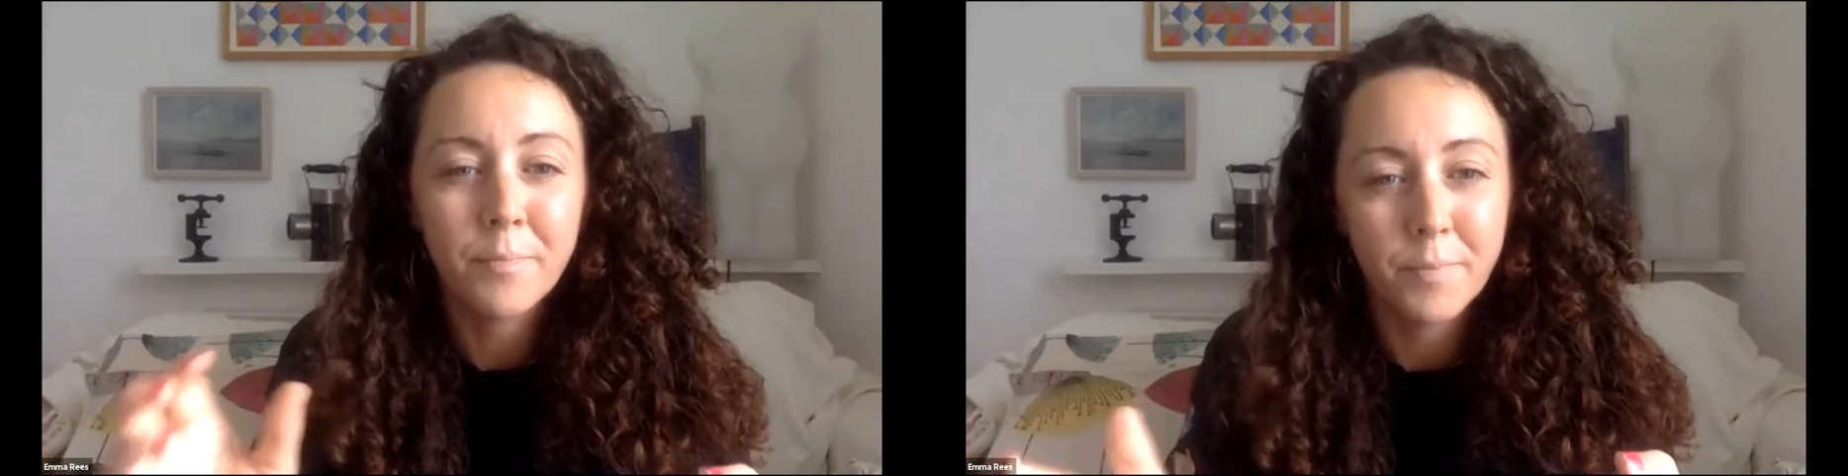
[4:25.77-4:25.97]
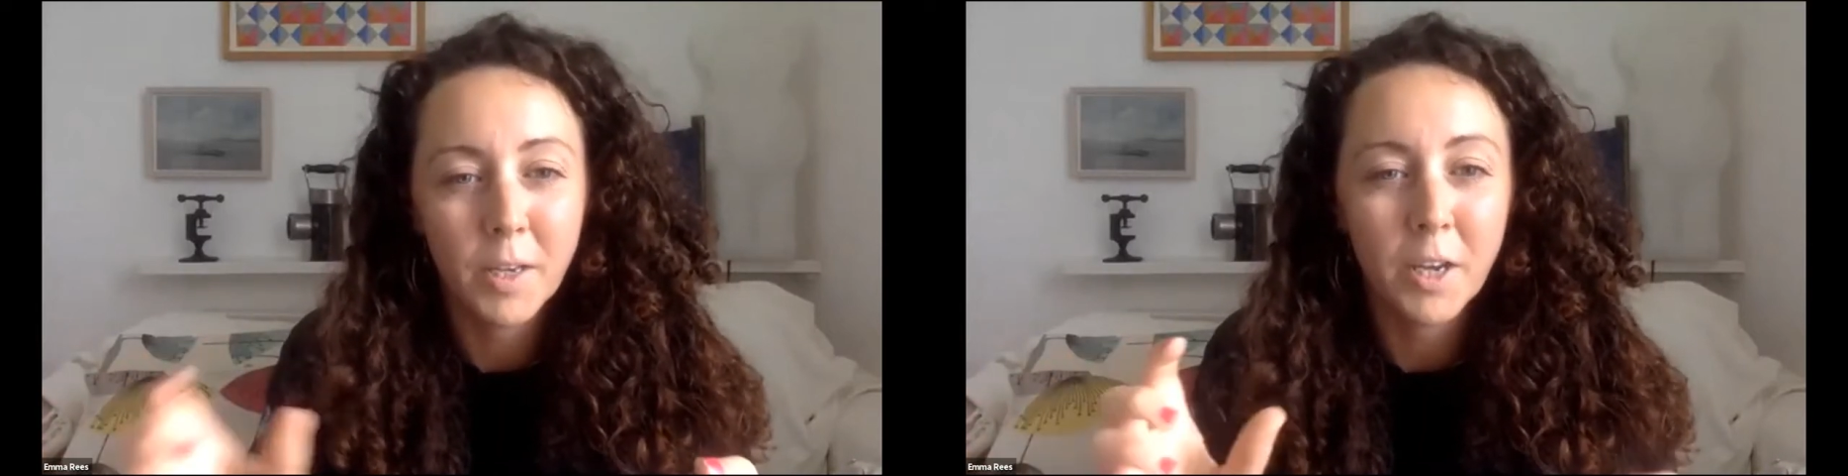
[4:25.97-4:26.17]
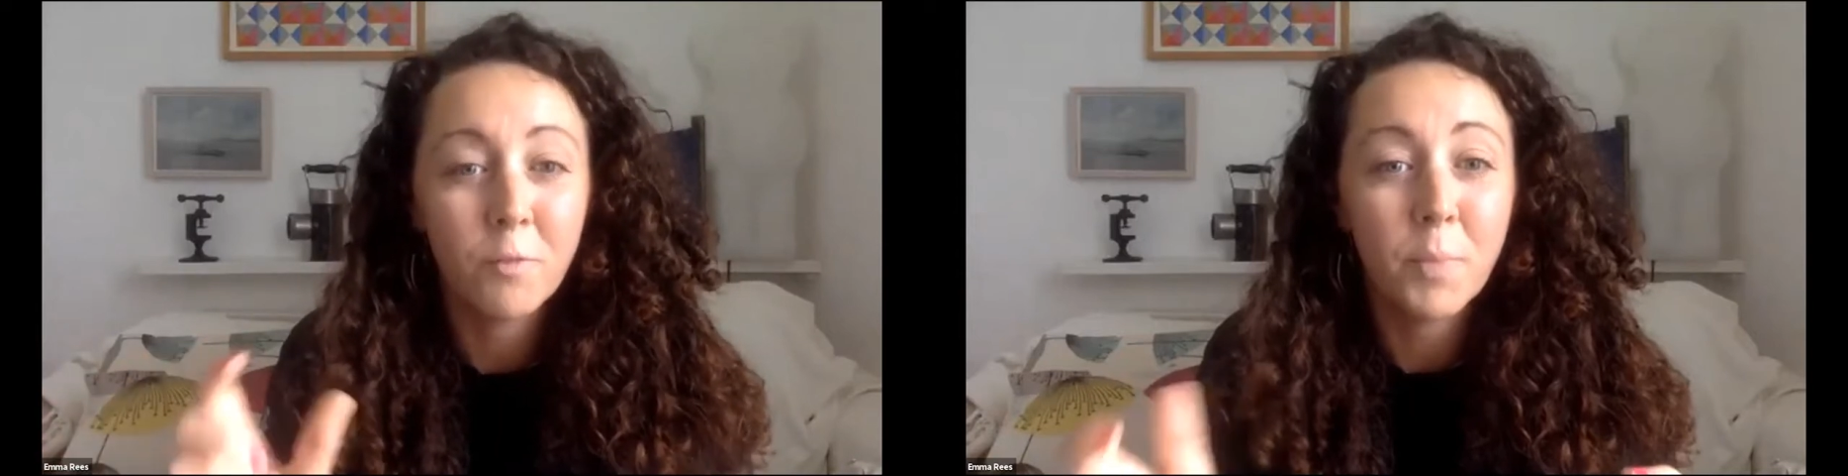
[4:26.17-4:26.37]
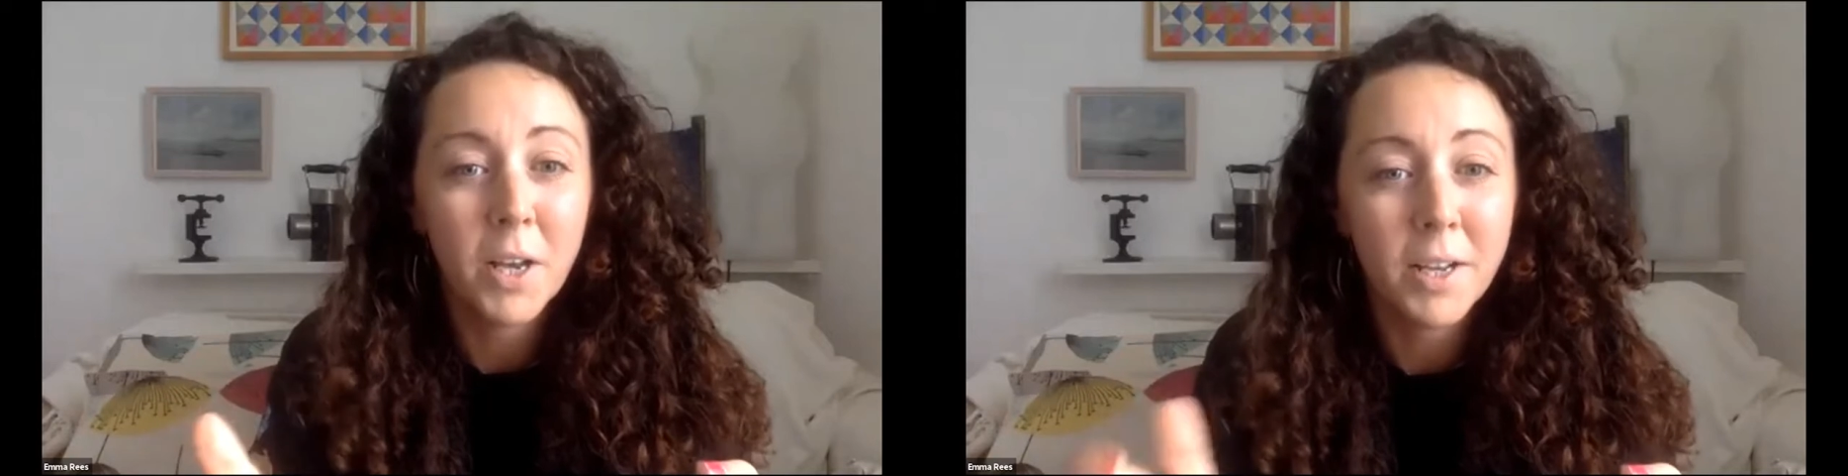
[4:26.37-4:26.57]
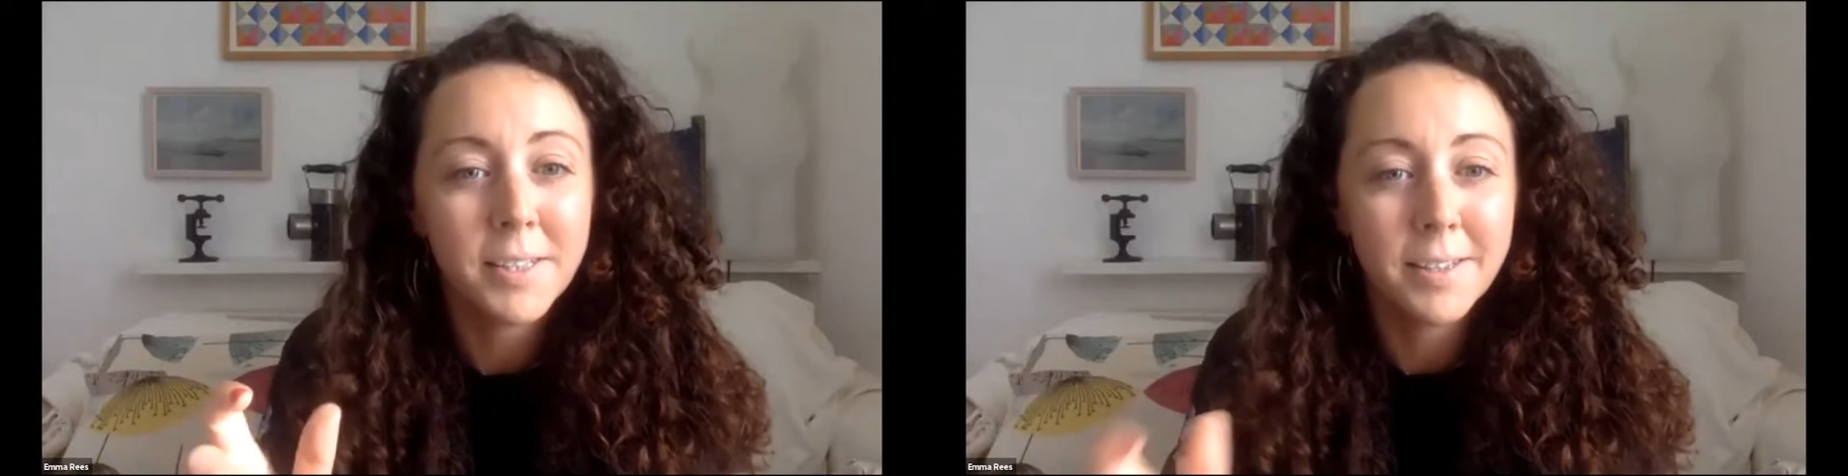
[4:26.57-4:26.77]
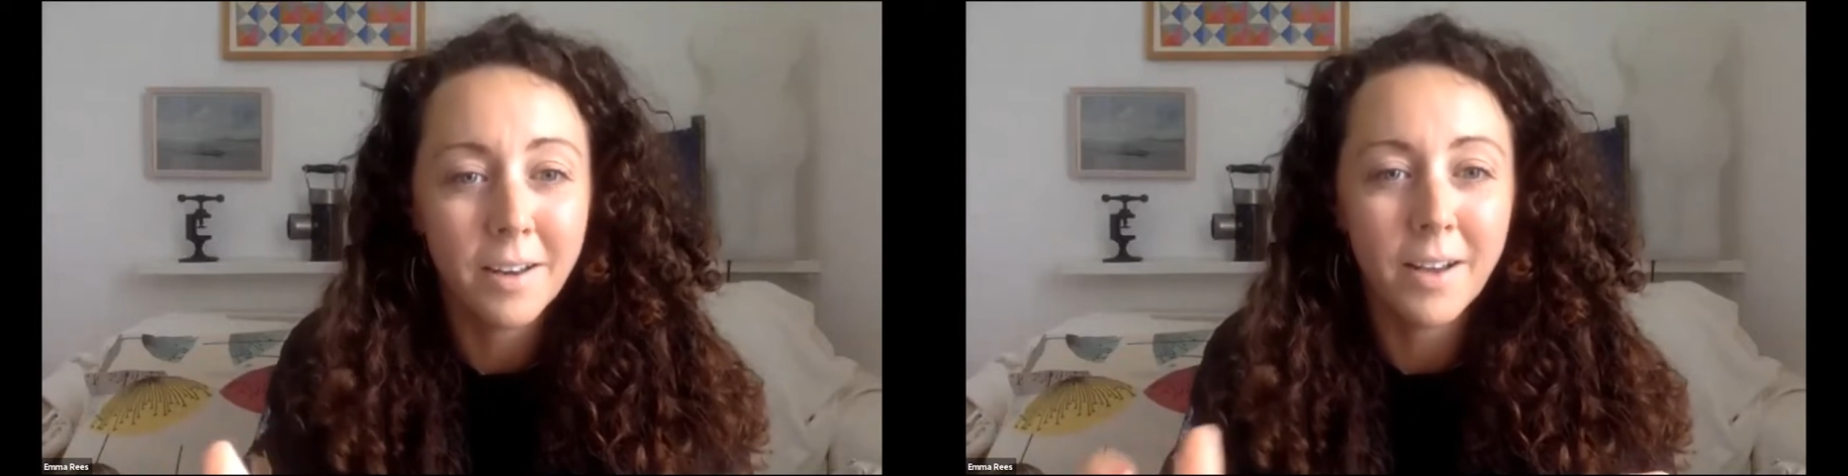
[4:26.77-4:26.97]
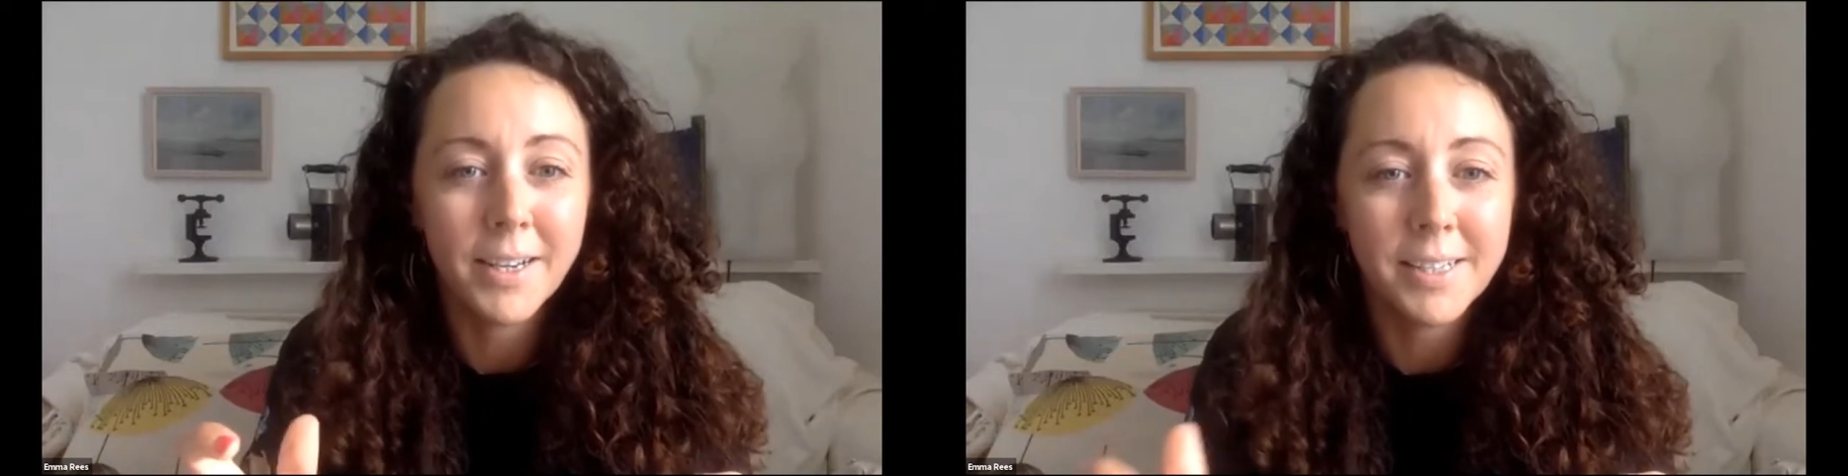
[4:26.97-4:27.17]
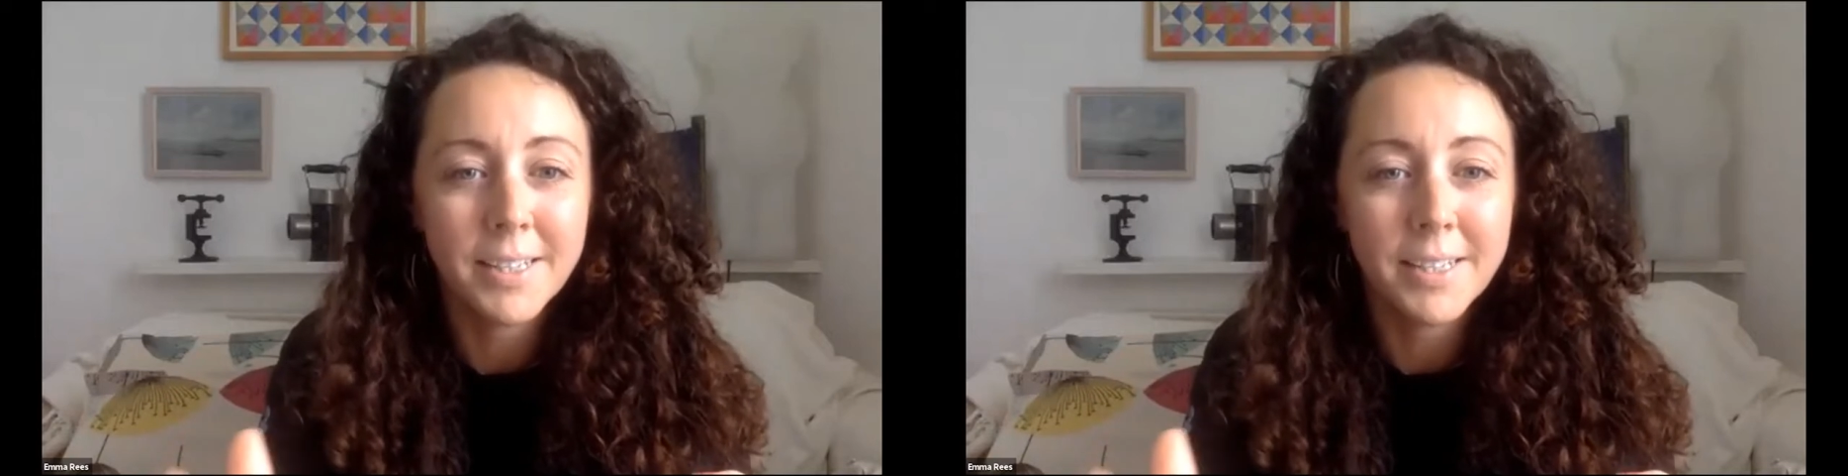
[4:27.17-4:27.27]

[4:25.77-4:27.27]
kind of personalized